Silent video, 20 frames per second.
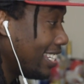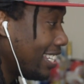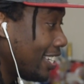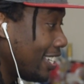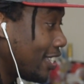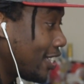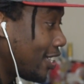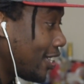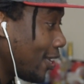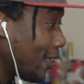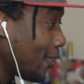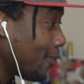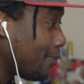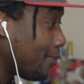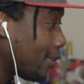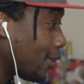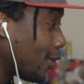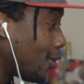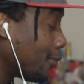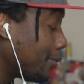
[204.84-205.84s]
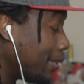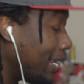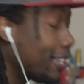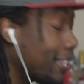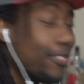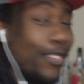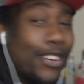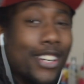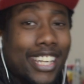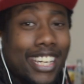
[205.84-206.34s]
this shit, bro.
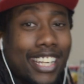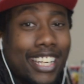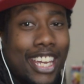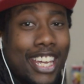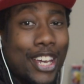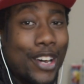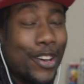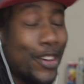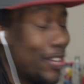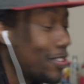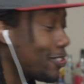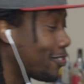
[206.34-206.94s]
Obladaet's fucking hill. He's